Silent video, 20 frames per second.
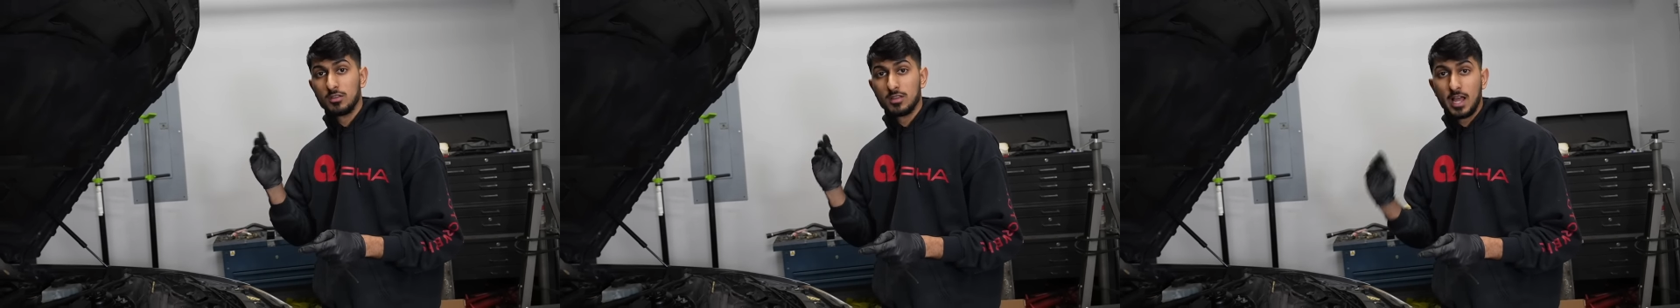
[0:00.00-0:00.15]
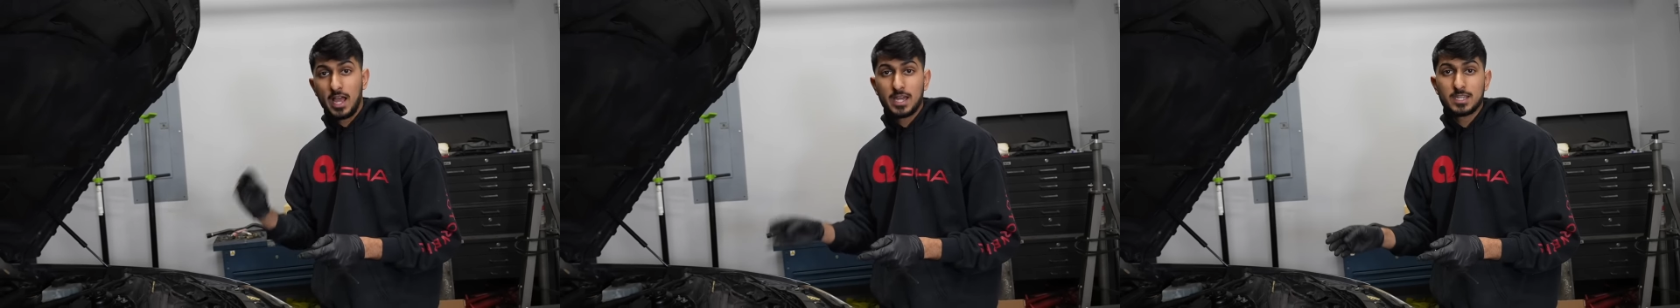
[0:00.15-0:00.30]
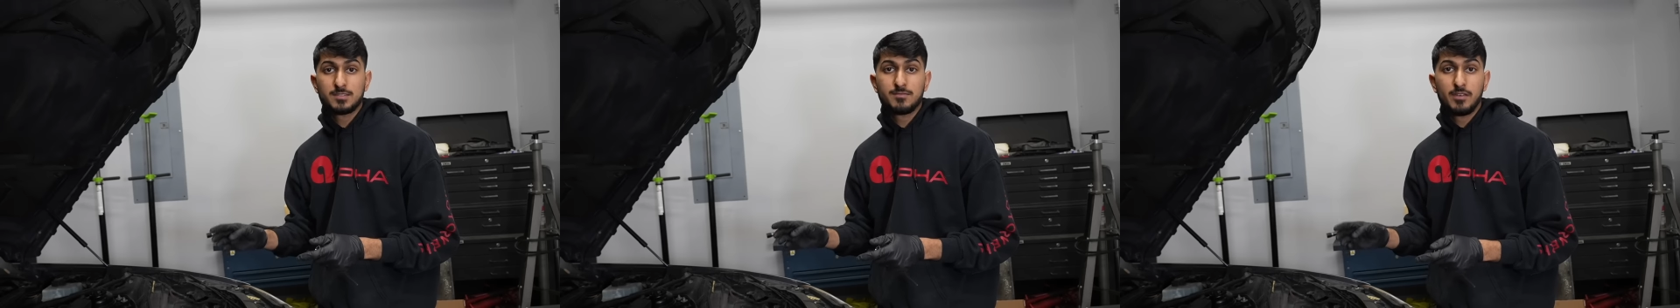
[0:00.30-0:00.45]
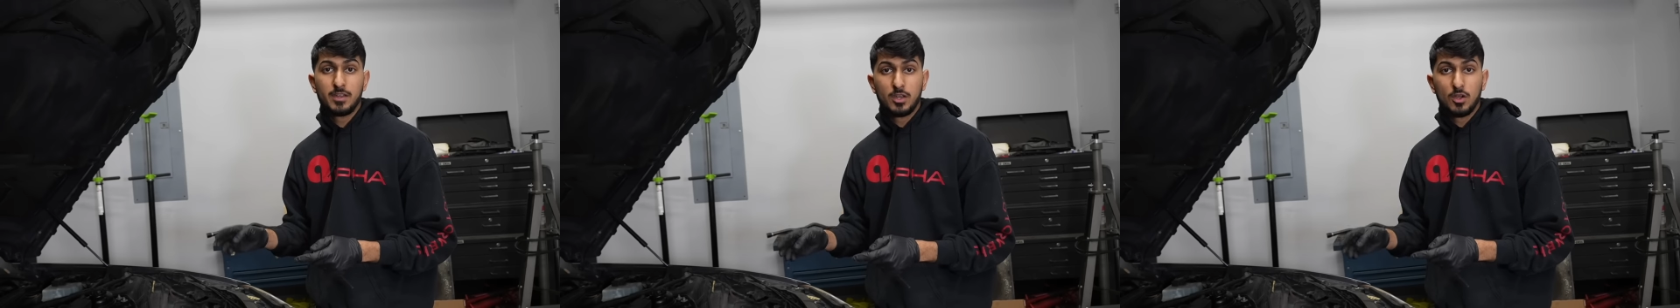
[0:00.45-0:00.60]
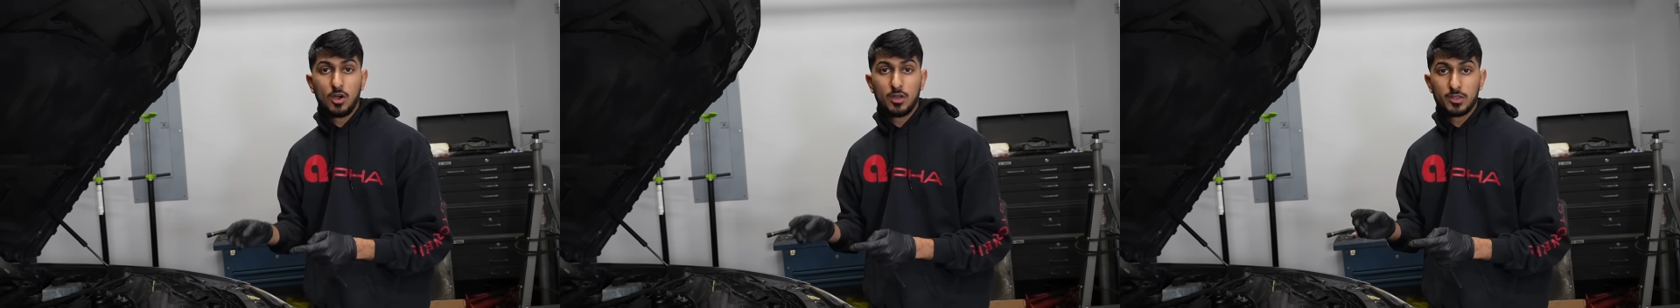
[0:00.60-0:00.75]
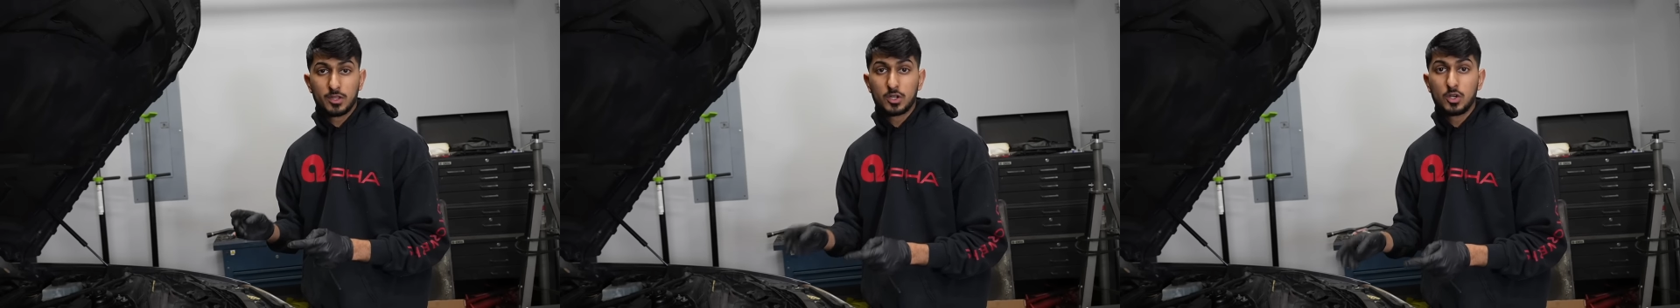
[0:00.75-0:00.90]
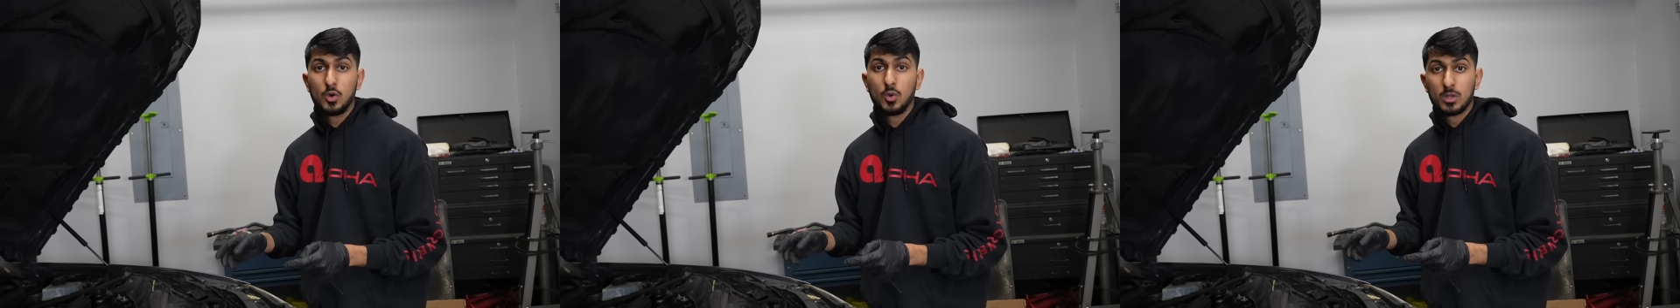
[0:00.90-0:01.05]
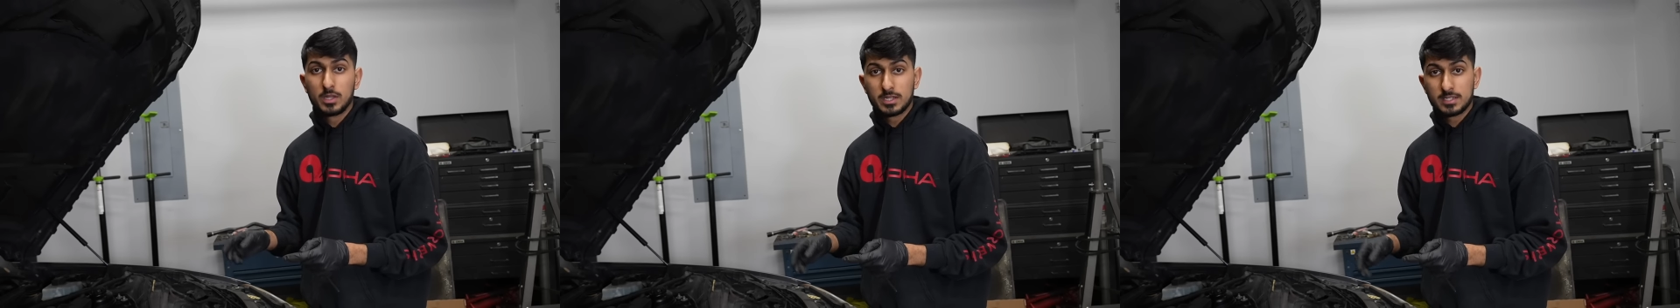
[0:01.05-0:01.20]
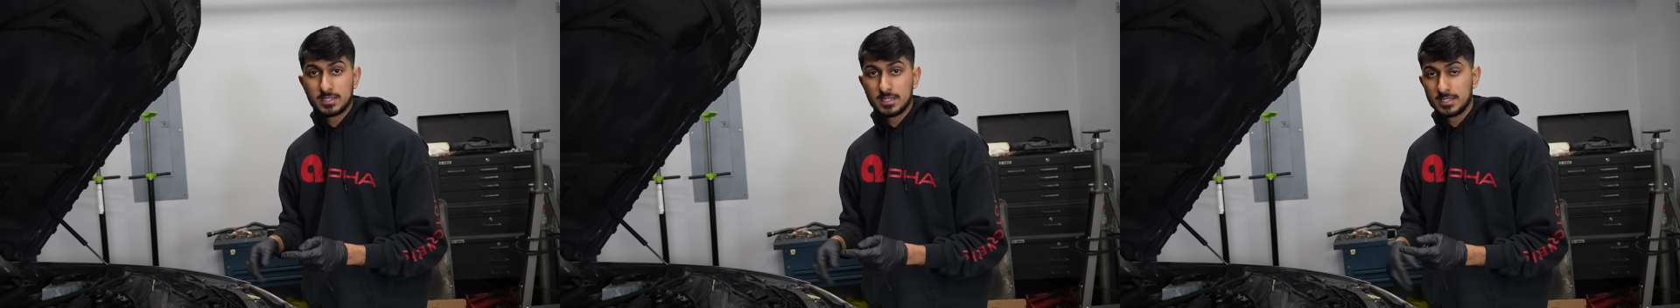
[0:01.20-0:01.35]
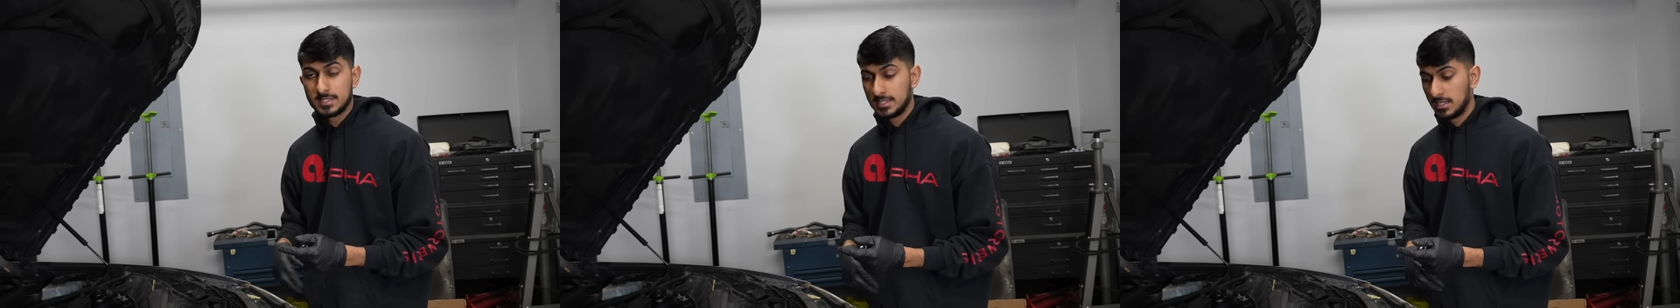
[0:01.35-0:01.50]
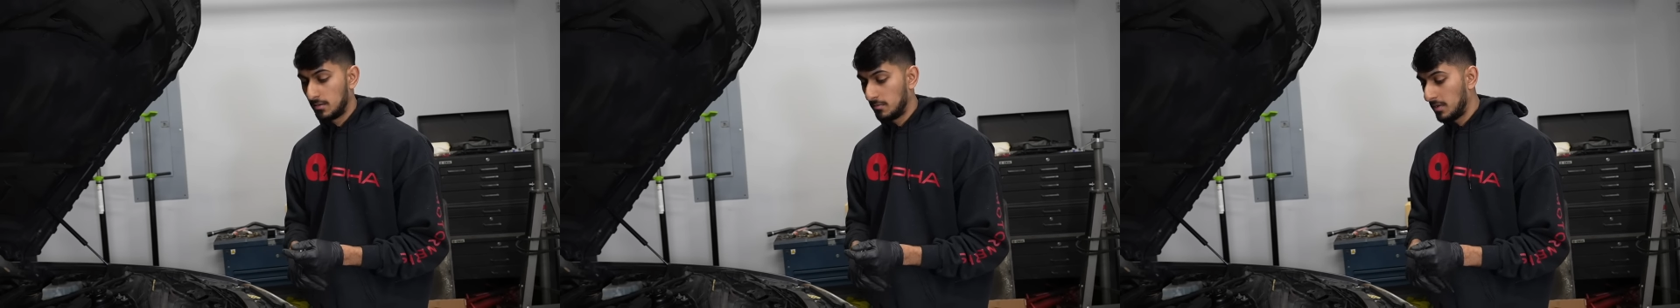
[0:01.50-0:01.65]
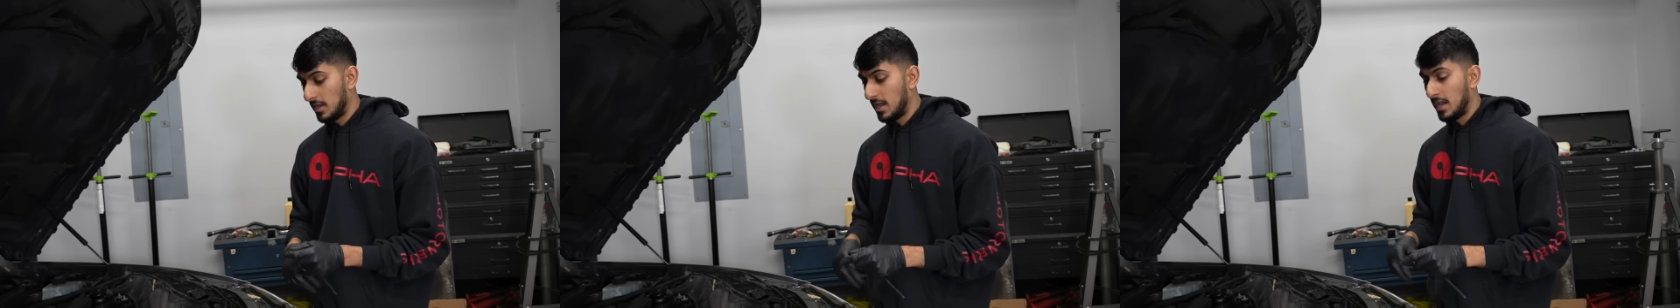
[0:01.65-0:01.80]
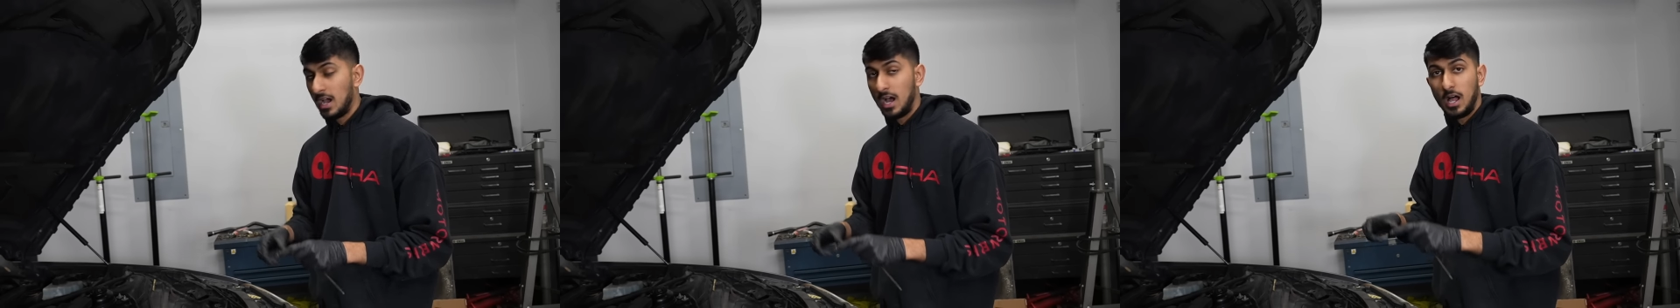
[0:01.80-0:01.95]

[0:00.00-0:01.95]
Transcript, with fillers: last video on the cooling system.